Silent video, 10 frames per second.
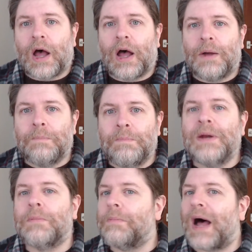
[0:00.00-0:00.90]

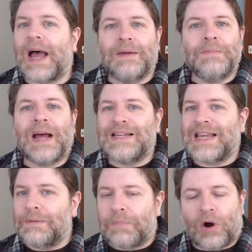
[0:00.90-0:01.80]
minimum. I am not
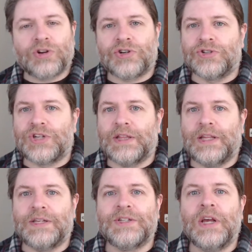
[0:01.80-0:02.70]
taking partials on
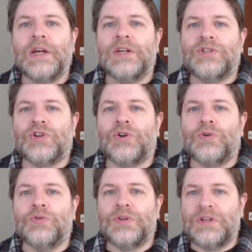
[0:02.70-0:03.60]
this.
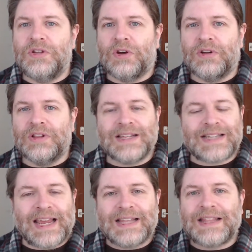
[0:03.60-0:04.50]
So, unless
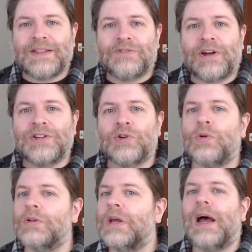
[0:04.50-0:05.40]
I hit that
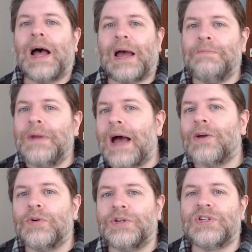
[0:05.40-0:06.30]
threshold, I'm not
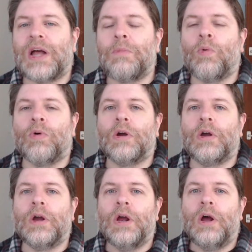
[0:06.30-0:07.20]
going to stop
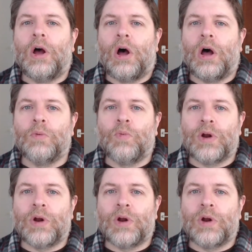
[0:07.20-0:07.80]
work on what I'm